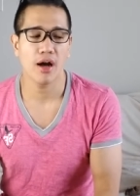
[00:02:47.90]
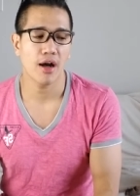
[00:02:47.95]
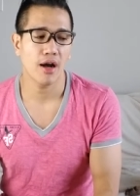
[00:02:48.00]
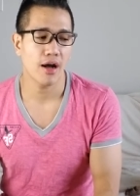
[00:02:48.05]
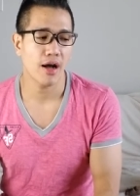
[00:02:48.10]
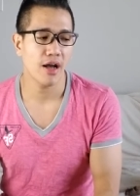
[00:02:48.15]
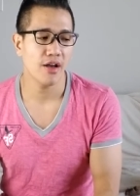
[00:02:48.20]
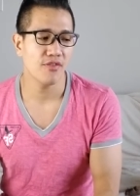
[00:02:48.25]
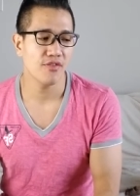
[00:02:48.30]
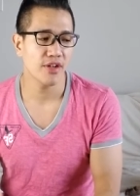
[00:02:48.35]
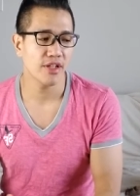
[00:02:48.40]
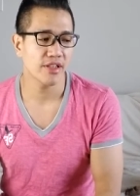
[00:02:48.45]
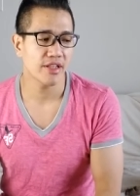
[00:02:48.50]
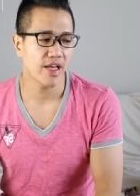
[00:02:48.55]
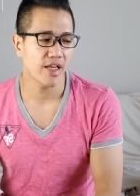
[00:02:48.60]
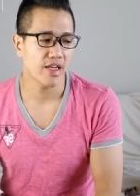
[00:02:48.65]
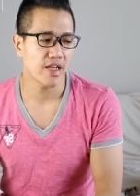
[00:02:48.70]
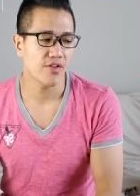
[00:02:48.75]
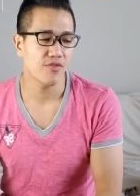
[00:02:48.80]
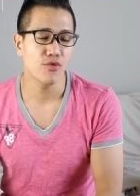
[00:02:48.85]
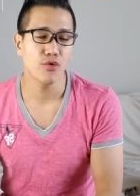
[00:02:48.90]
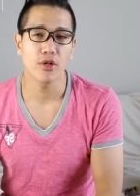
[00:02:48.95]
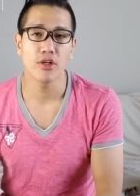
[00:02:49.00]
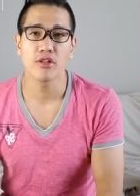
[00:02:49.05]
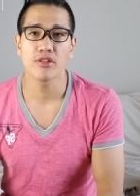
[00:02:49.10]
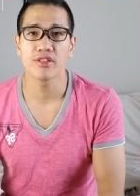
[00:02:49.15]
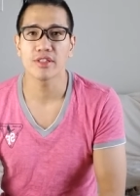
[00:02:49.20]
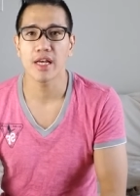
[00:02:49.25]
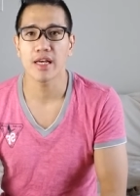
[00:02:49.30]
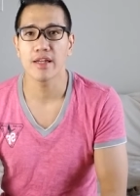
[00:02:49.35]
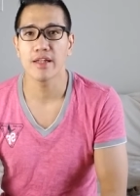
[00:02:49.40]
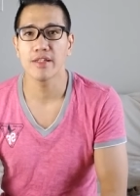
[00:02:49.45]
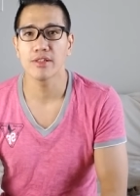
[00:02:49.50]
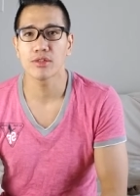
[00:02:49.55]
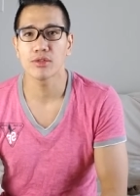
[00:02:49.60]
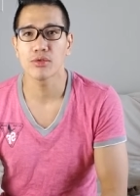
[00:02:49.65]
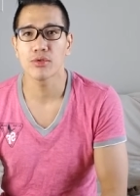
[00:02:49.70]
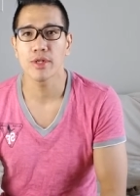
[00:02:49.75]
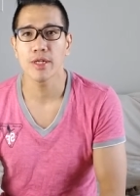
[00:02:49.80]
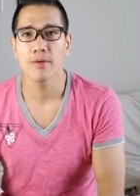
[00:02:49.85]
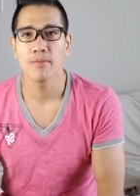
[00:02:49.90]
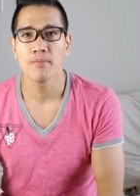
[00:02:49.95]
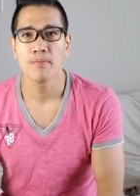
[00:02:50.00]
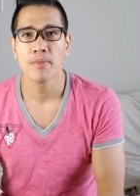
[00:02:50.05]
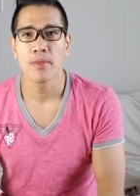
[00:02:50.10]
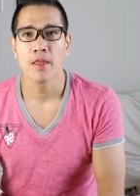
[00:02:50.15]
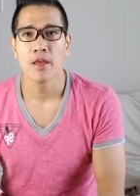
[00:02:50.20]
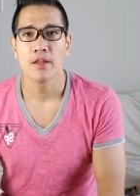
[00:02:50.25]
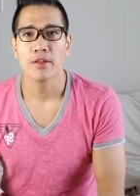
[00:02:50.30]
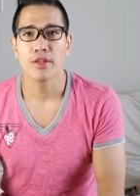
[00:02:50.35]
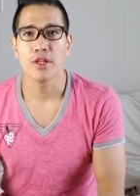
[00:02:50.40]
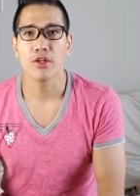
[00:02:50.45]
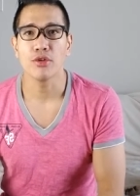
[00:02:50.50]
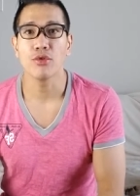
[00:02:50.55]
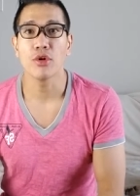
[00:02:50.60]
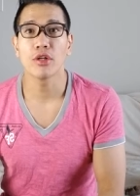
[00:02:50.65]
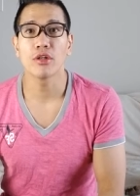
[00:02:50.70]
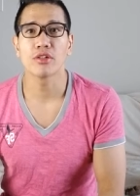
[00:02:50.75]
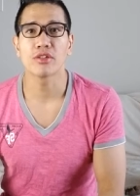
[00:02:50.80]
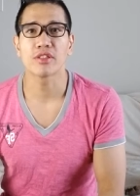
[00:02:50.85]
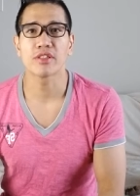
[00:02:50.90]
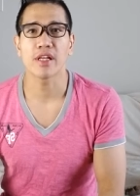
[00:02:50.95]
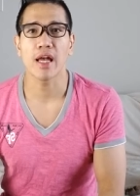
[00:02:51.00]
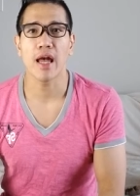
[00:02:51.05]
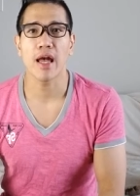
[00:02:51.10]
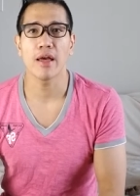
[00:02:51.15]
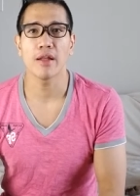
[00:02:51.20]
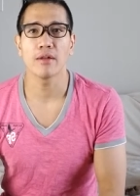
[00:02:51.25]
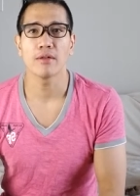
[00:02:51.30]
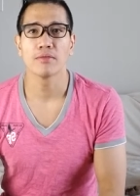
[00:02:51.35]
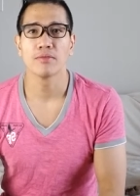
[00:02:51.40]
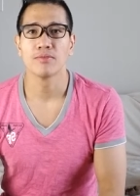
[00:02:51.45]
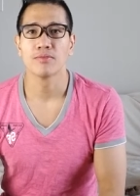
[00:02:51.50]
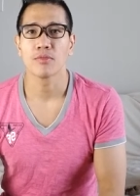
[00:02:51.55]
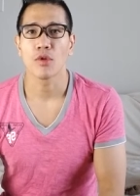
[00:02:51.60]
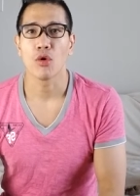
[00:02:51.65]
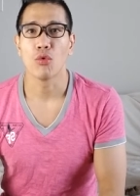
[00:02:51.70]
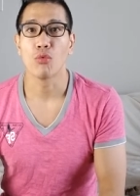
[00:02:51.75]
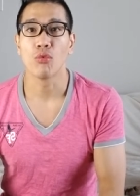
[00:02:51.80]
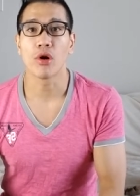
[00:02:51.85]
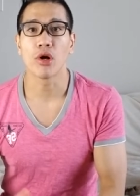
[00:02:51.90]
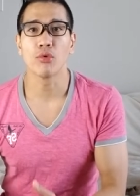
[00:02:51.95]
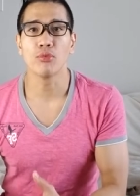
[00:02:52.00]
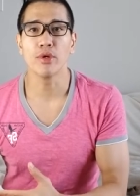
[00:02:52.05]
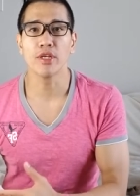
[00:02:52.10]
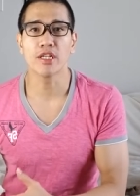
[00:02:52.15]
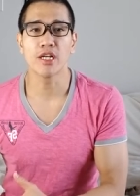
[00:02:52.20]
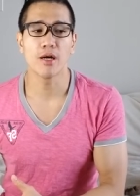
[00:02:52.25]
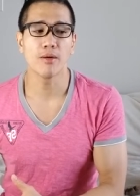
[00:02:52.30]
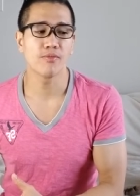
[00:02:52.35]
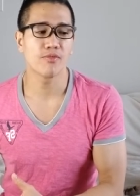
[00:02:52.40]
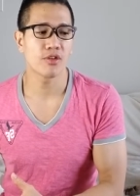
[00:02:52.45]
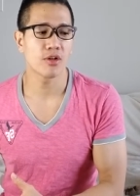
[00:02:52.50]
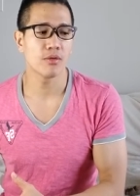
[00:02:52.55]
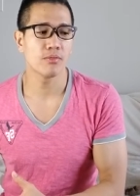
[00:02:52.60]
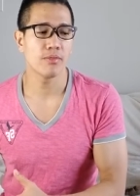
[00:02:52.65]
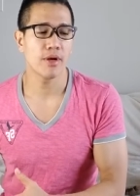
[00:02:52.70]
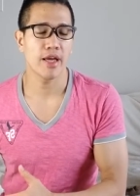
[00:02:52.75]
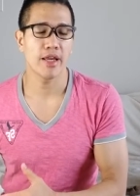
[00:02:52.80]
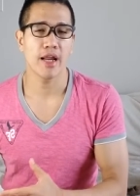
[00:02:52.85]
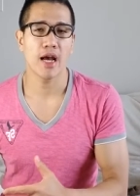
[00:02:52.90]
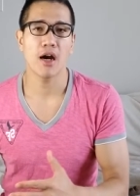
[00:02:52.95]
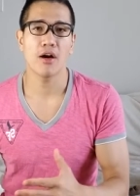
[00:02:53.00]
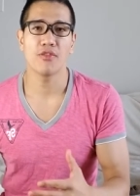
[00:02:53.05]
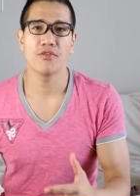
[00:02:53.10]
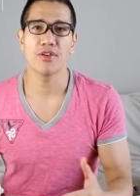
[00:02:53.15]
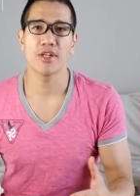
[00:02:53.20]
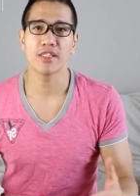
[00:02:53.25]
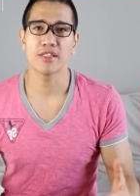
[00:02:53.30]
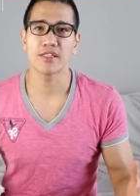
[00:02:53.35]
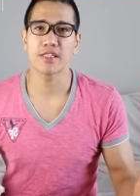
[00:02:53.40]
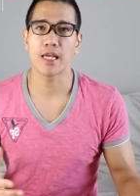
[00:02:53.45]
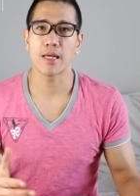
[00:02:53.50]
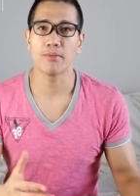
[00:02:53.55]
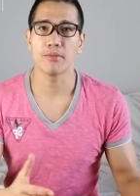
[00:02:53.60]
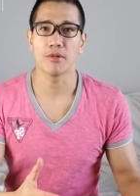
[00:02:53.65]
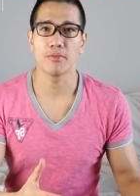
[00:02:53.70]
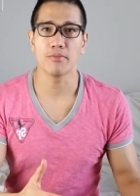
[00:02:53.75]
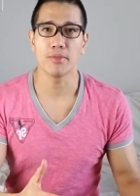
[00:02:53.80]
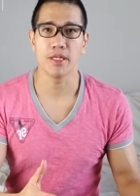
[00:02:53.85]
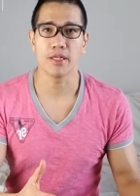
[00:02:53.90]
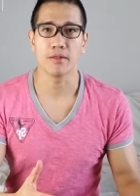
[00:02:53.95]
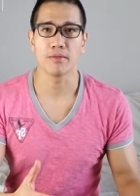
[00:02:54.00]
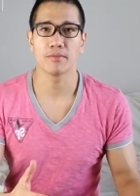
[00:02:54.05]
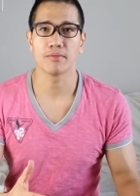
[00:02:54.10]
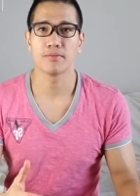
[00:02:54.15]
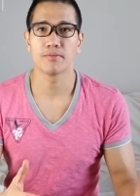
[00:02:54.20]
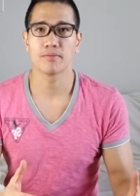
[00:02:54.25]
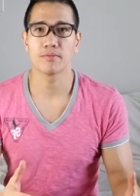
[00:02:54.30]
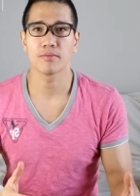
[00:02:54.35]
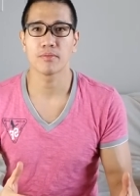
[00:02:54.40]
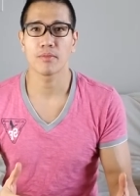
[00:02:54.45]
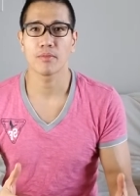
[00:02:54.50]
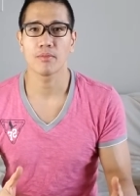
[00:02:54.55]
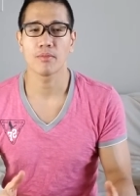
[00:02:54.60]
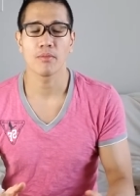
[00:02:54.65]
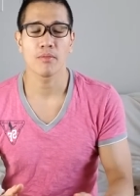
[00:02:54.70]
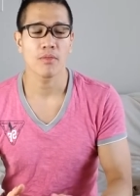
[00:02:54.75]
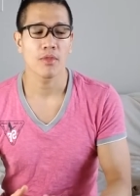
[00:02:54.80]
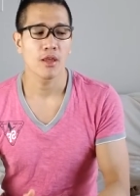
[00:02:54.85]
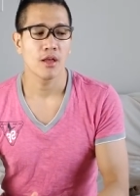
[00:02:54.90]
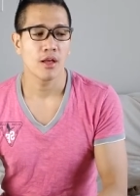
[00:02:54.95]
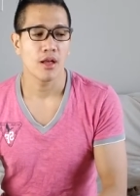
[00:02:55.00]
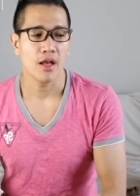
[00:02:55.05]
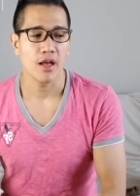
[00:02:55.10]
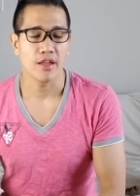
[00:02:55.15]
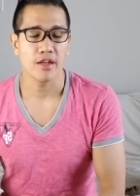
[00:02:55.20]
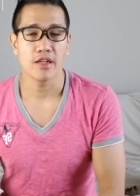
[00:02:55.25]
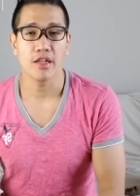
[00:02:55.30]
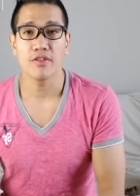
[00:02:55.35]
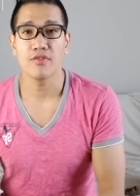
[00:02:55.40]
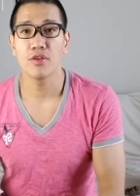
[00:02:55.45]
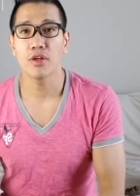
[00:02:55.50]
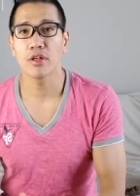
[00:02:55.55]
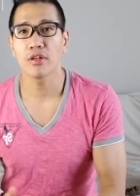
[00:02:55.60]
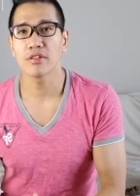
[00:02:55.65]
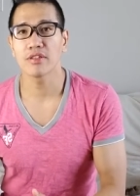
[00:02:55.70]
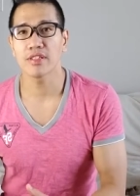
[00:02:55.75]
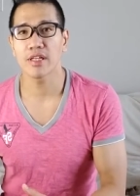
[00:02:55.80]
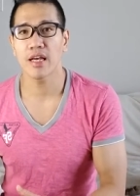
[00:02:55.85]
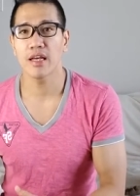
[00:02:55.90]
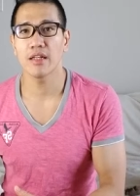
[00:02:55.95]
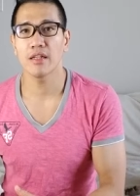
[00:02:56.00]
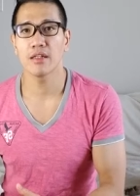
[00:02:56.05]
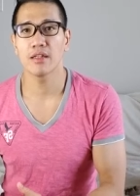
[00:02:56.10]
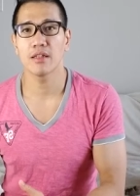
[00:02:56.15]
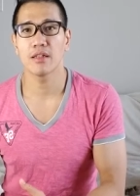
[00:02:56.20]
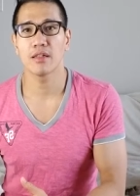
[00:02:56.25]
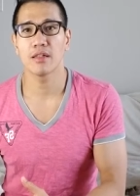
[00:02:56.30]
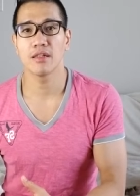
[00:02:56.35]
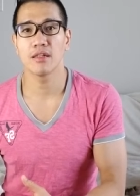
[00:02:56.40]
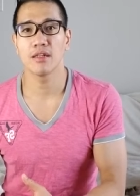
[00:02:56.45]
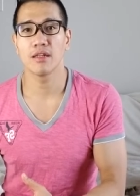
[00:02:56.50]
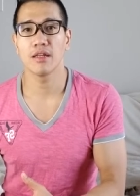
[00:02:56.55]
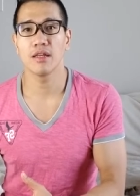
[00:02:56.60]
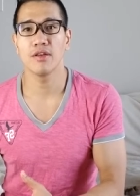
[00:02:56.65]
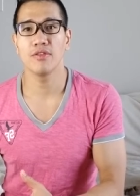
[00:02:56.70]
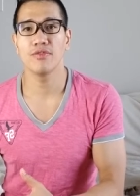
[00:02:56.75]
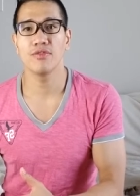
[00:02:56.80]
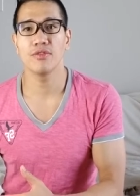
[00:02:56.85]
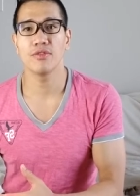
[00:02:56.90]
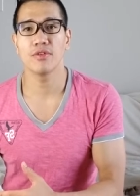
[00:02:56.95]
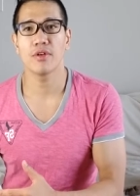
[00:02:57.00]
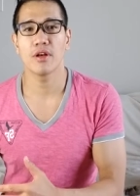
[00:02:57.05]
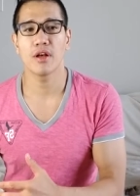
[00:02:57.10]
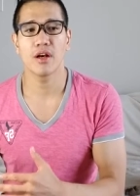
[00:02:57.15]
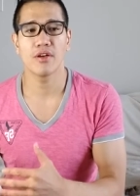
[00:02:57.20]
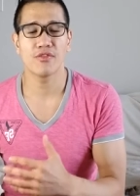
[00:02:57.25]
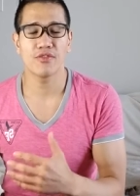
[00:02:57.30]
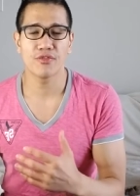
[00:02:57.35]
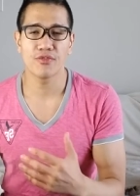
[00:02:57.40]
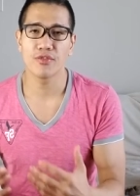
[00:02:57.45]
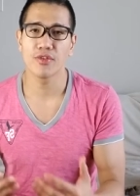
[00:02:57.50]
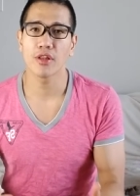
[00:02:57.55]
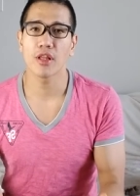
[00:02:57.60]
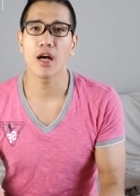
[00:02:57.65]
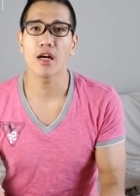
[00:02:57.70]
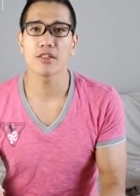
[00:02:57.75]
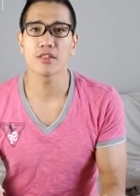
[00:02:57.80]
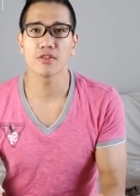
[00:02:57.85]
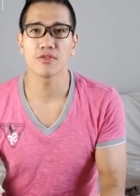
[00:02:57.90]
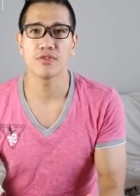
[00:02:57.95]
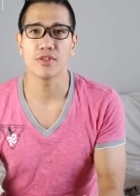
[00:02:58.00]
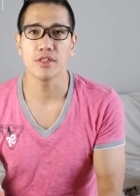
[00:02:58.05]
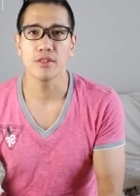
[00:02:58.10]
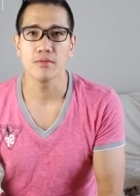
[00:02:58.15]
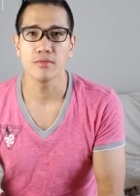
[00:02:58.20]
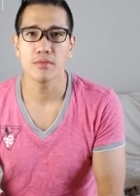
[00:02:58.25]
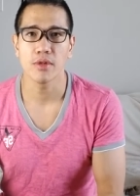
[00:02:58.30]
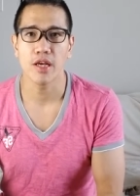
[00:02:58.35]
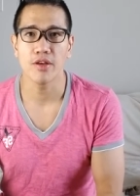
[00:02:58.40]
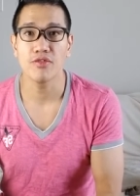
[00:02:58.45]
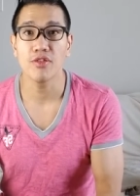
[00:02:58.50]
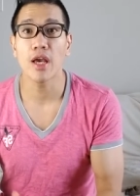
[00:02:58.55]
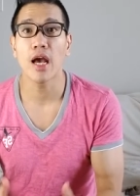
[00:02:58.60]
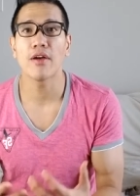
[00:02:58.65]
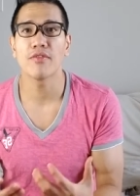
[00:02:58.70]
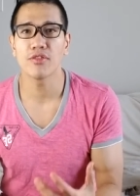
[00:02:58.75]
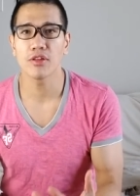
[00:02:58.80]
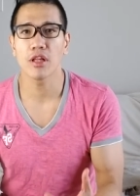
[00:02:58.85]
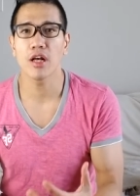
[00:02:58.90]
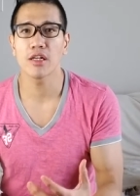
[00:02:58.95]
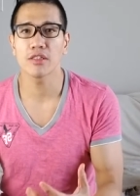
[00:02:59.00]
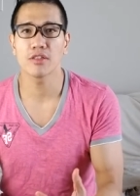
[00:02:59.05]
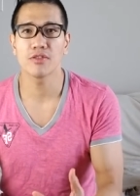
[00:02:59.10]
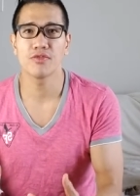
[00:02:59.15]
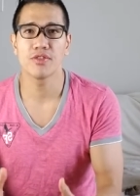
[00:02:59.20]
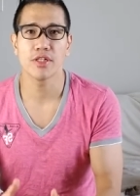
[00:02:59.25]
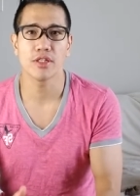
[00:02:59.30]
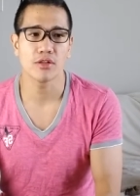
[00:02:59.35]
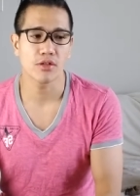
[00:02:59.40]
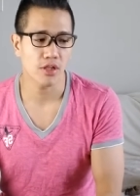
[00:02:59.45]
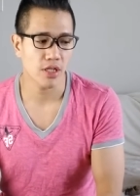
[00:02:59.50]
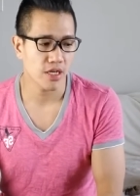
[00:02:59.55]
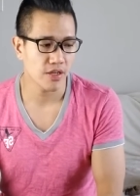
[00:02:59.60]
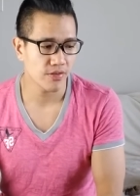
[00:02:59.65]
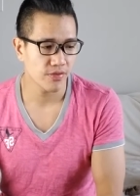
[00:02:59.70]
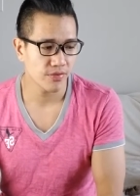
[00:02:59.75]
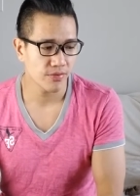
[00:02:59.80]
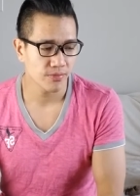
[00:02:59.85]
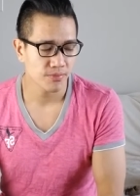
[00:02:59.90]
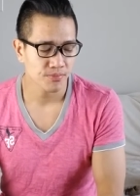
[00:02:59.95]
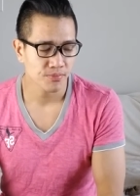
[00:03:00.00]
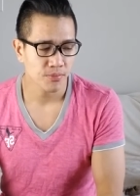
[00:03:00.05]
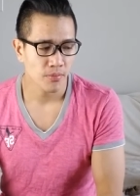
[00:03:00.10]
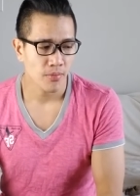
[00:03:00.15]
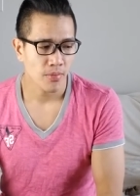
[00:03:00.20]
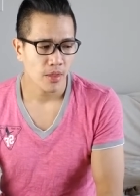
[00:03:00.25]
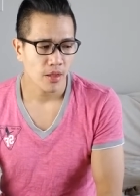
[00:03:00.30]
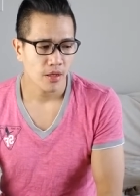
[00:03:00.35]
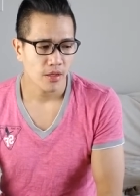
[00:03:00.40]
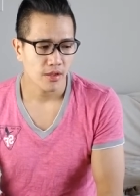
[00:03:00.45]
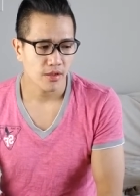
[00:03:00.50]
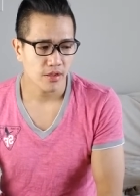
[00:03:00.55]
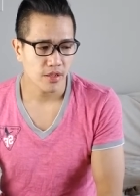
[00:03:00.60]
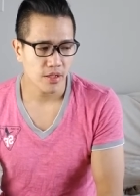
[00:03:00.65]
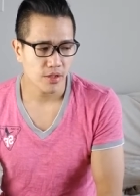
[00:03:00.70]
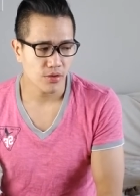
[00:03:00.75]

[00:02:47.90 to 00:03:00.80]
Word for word: I think that if you understand history, then you understand where we come from and how things came to be. And then if you understand if philosophy, if you have philosophy in your life, then